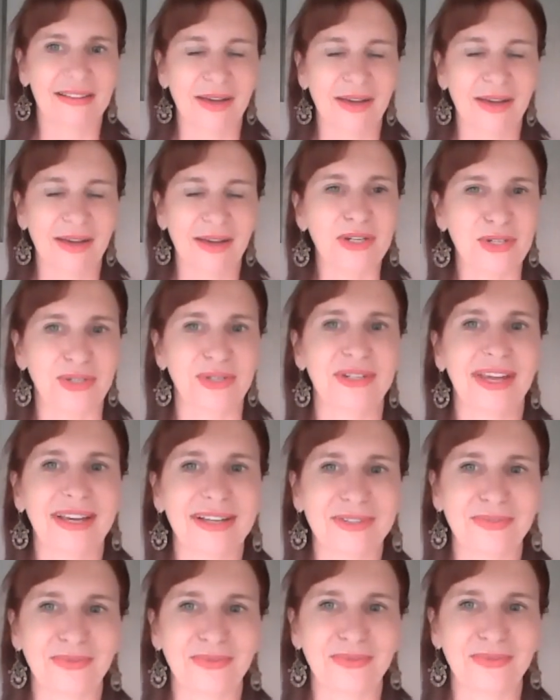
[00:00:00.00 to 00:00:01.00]
I wanted
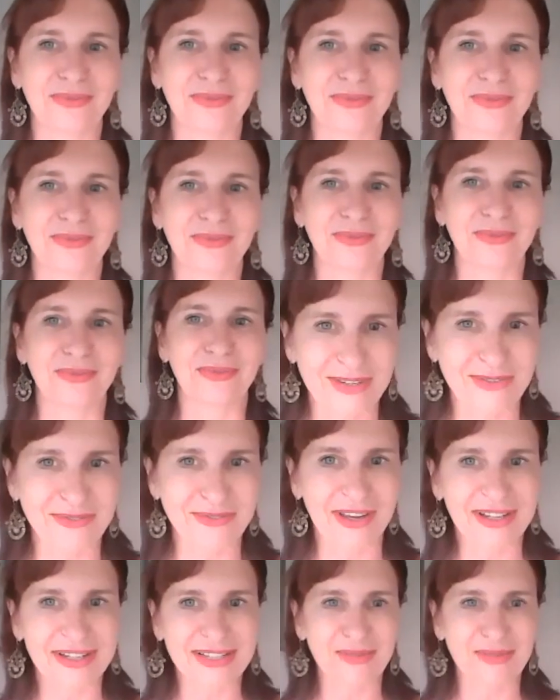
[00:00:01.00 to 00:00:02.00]
to connect with you
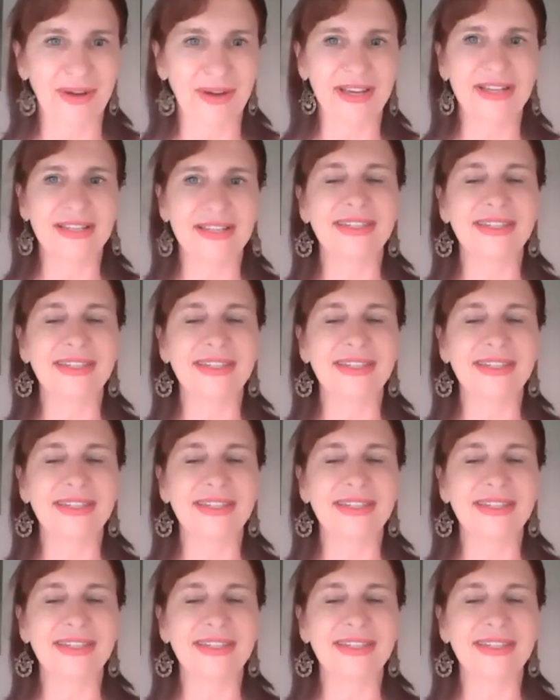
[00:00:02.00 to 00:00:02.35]
because of X,